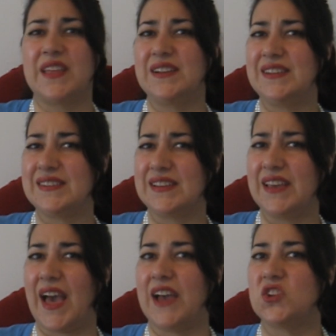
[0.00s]
they
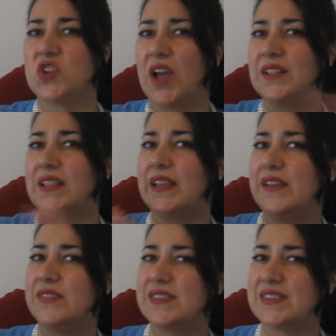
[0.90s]
disengage and
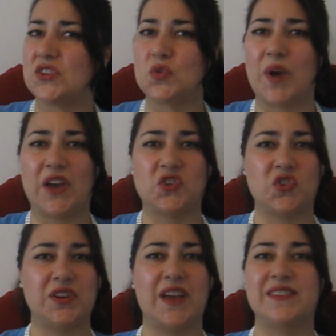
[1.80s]
leave the
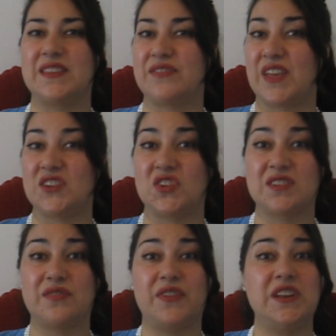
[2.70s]
situation as if they
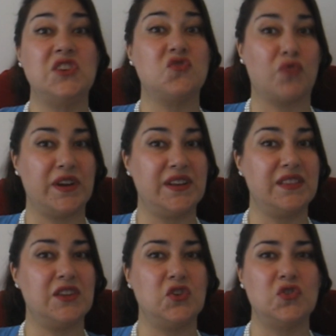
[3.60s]
just finished
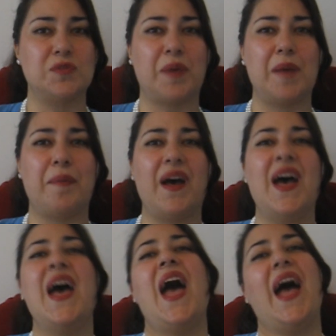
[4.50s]
reading the newspaper
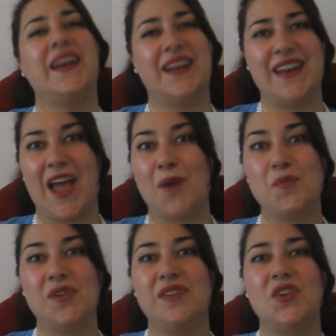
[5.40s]
and are now
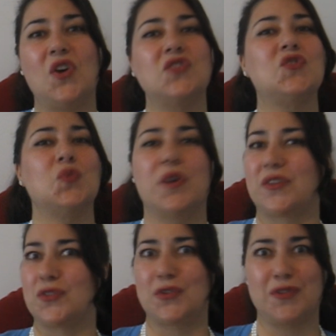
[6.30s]
moving on to
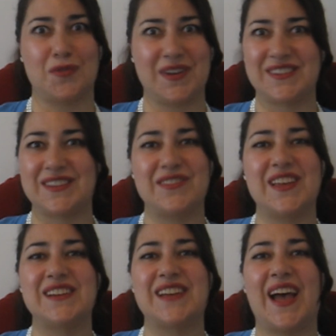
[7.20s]
work through the rest of
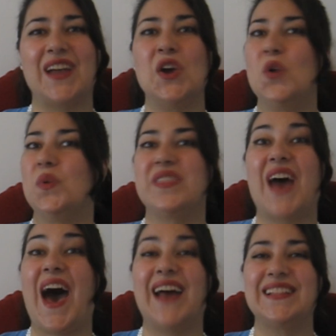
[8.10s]
their day with
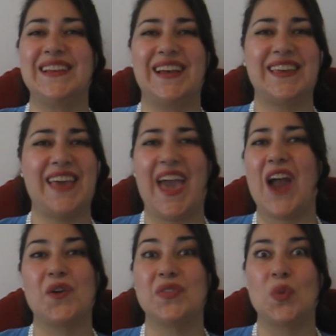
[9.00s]
hardly a
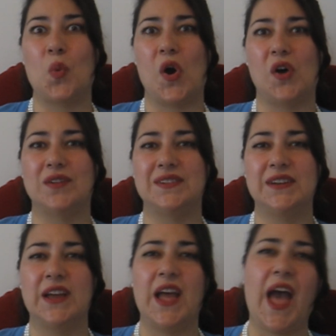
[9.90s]
care in the world.
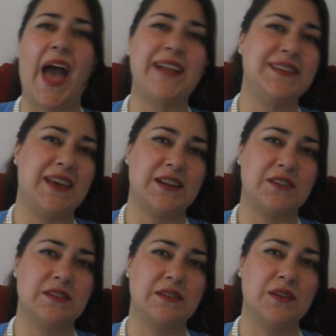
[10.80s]
And yet,
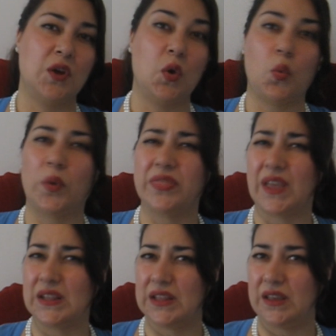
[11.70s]
when
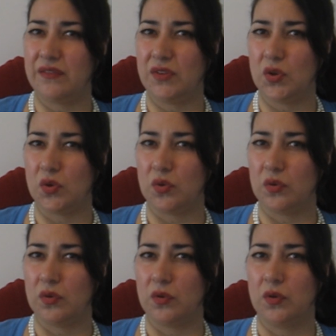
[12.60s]
they leave you,
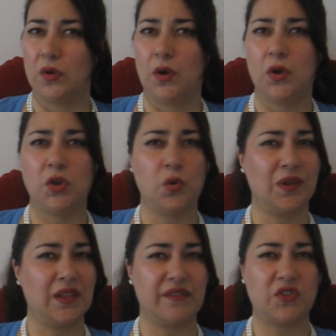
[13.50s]
you
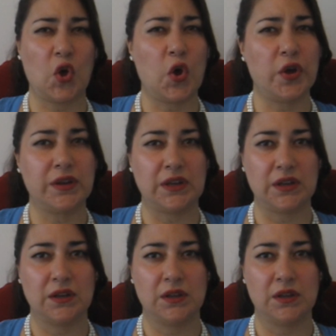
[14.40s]
are left hurting,